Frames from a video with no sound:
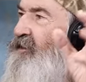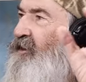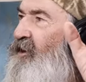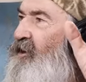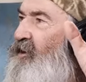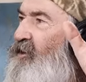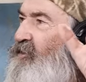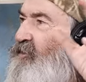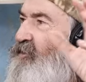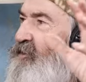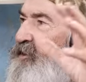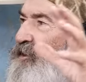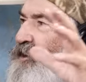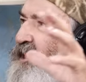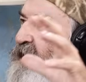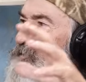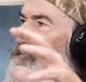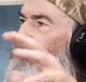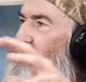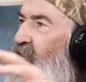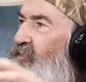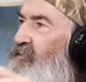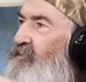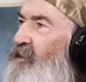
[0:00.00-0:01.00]
that all
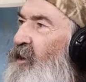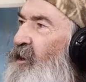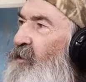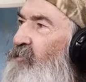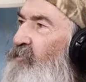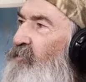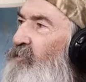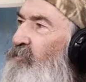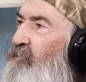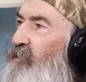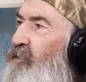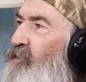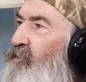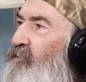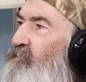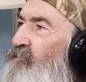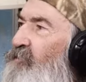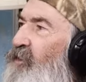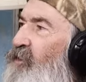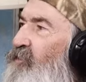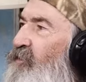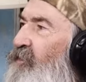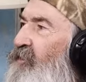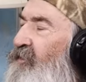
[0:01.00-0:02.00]
collapsed on top of the boat and
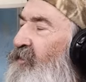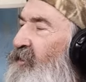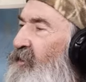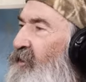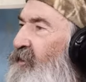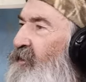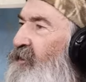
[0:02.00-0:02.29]
motor.